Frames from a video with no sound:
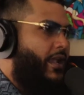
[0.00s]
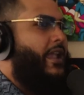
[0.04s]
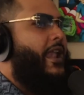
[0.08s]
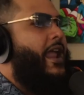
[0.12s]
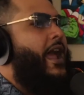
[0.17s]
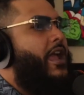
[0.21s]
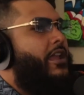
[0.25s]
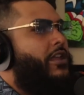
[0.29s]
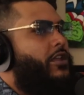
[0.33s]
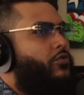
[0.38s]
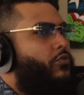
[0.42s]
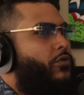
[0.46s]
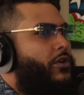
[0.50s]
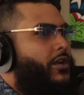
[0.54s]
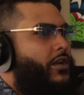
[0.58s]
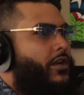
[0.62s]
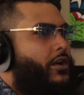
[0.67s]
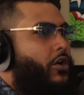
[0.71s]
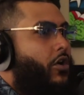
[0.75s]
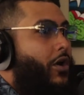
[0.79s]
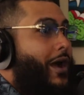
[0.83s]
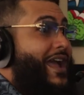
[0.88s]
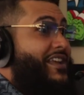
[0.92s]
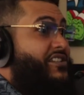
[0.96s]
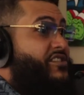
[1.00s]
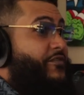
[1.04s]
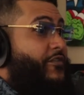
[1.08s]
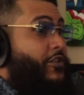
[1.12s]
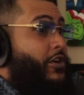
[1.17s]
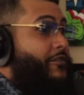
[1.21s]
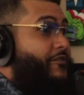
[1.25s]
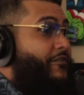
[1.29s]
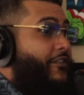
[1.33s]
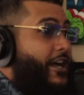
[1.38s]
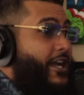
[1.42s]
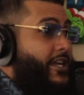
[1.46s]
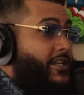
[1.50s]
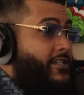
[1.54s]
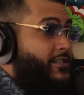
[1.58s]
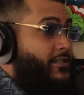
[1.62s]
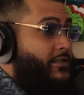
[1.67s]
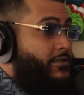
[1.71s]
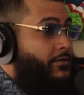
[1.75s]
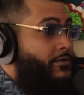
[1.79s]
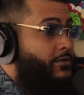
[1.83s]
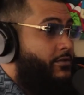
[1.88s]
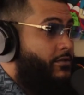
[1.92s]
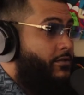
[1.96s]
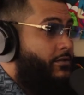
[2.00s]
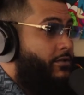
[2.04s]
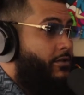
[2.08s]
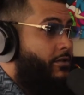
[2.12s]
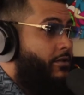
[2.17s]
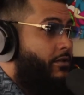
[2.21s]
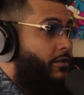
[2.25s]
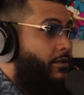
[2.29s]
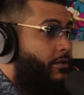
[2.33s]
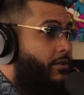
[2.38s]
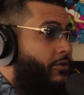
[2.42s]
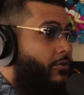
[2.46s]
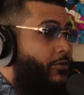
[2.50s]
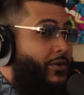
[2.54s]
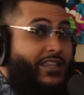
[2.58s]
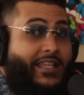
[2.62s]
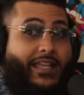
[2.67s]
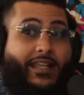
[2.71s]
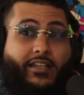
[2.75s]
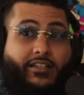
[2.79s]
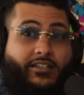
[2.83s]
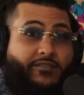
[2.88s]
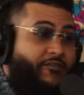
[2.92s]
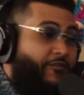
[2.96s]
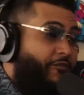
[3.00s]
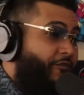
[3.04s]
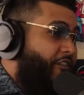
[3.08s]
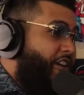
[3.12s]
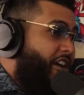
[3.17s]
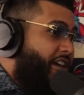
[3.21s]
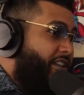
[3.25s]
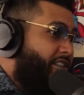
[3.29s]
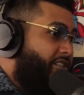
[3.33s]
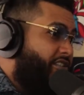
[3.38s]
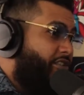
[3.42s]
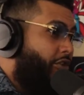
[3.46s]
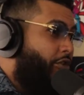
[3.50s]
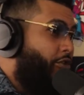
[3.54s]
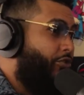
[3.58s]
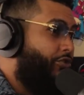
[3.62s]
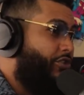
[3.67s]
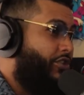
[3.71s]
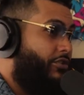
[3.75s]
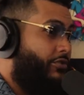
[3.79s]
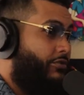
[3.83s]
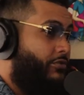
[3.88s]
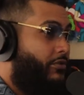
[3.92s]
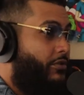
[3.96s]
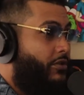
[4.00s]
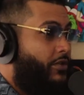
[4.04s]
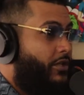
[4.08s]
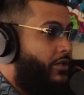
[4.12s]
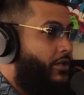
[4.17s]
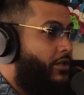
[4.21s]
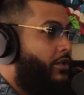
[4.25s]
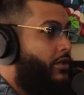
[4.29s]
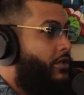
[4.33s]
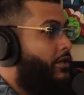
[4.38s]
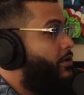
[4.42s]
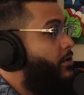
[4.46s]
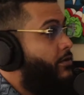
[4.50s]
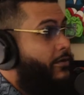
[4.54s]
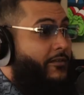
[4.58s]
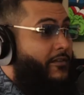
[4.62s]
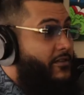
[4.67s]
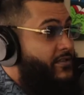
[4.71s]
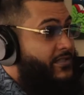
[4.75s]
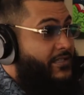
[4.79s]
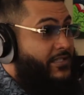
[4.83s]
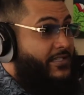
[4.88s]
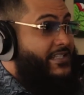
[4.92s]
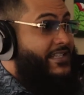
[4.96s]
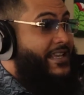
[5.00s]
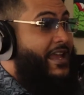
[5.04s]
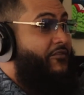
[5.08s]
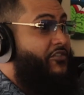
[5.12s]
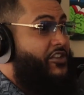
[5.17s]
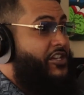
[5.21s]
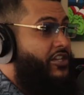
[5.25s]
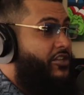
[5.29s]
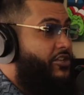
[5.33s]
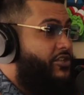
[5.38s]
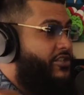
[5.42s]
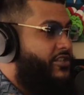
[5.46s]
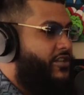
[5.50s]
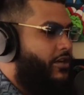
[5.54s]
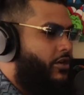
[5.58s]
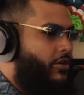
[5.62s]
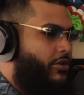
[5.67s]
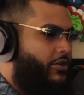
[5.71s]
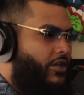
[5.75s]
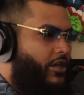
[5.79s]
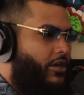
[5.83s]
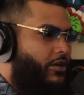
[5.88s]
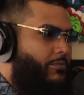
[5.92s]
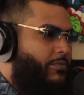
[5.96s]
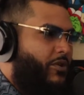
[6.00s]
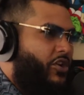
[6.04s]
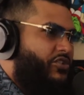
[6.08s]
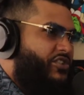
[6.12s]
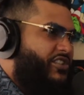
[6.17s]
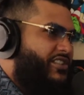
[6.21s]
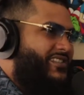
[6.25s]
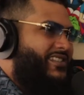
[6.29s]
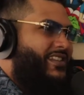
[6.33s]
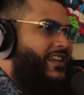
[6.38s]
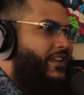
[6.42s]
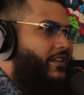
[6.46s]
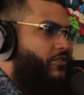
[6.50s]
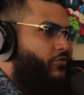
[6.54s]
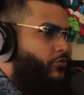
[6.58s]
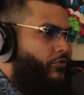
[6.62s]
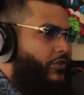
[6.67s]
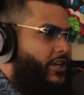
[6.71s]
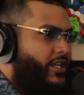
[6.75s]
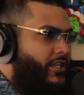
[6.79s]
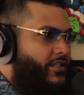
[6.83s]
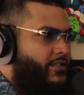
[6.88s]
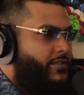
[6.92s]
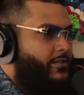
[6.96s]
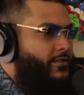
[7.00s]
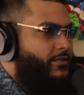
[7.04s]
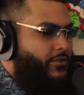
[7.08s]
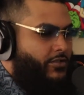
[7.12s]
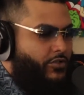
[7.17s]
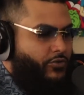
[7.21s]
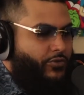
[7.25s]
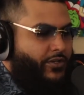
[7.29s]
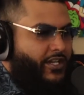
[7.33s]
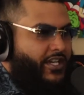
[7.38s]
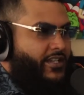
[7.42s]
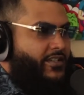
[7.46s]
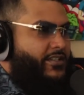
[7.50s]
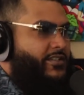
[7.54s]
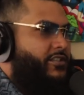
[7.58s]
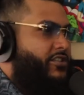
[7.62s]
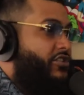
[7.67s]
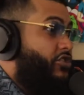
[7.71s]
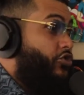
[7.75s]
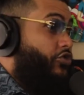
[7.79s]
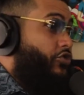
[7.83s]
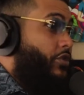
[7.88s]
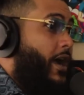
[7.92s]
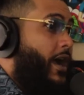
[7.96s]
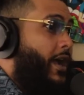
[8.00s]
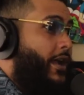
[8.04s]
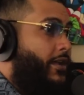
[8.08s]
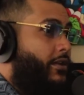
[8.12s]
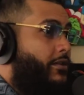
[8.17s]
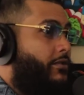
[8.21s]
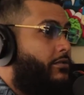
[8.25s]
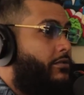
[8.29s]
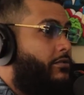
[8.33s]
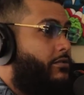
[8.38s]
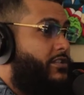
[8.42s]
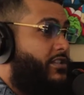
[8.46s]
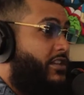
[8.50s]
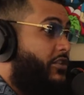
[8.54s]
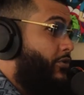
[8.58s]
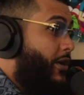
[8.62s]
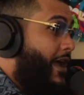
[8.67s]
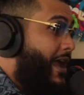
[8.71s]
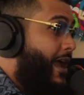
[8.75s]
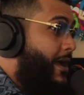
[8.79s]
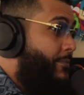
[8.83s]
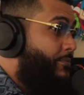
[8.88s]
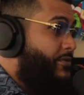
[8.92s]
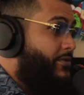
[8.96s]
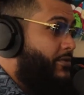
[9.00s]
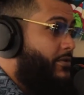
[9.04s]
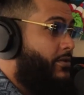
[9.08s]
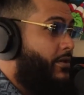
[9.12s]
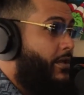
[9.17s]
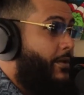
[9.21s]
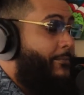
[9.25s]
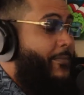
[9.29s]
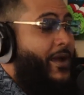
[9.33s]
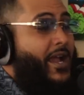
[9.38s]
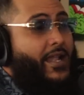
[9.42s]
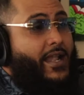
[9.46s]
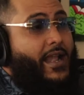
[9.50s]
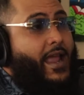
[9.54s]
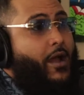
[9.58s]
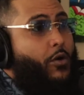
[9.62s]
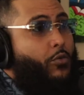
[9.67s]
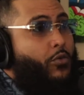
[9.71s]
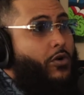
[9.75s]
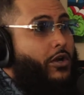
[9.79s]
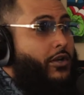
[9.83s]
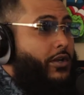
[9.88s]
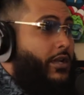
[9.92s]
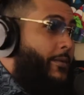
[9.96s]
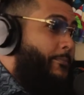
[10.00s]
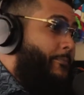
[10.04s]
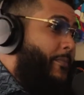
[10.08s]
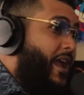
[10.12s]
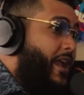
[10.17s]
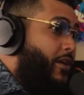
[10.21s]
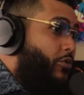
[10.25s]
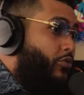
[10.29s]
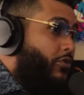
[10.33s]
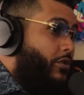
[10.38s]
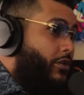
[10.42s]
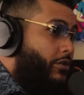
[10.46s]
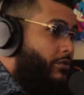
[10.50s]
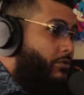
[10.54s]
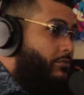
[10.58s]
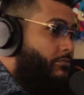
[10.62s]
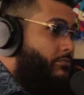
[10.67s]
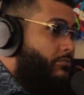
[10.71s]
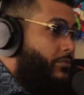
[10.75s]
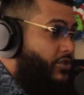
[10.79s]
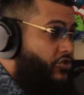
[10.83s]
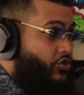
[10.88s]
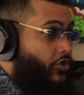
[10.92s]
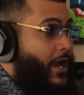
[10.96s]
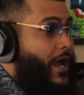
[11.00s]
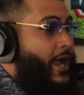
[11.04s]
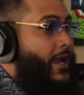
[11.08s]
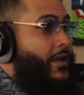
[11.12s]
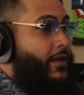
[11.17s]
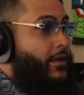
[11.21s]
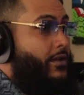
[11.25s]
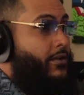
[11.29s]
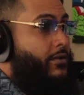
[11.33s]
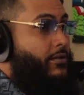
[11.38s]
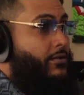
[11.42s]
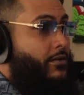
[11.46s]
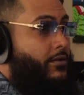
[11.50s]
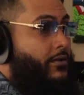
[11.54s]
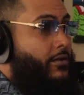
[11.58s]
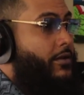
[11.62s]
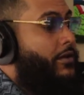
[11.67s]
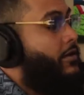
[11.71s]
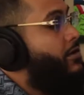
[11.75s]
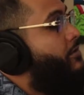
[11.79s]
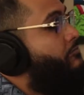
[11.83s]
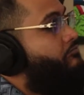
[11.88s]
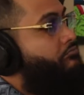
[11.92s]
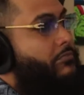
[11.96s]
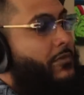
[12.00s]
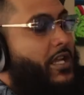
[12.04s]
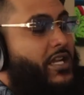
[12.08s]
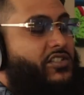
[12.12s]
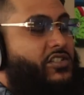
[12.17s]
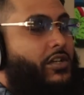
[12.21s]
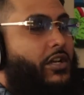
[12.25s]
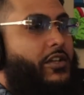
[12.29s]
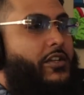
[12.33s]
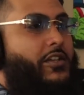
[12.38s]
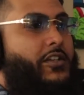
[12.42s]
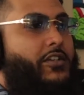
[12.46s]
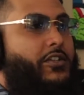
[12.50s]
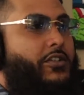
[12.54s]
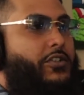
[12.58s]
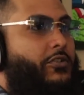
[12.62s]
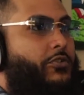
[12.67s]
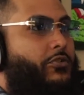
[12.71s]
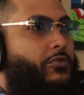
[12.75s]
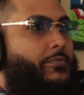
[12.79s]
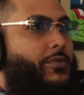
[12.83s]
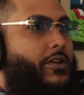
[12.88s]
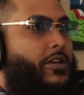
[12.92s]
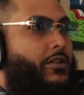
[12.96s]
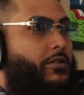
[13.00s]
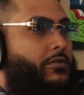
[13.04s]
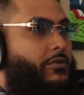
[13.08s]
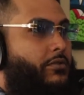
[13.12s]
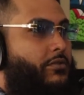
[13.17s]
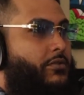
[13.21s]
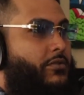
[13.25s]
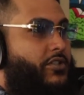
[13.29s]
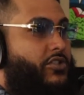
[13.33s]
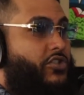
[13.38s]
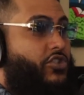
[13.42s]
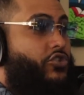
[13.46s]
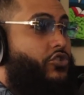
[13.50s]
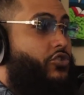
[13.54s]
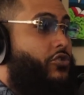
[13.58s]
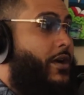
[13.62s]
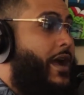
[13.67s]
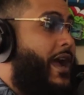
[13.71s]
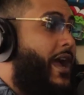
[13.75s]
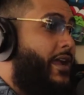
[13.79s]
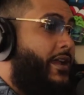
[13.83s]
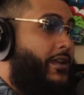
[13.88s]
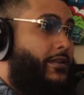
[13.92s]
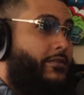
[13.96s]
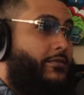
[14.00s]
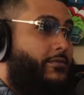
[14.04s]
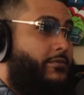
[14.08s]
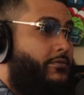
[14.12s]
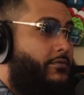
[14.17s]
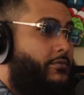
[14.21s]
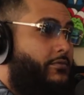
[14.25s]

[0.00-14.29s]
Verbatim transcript: And now you want to go ask for advice. Yeah. When they didn't fucking told you seven years ago, yo, bro, just take a risk. Do this. Just try it. See what happens. It might not work. It might work, but try it. Yeah. That's all you could do, bro. Just try it.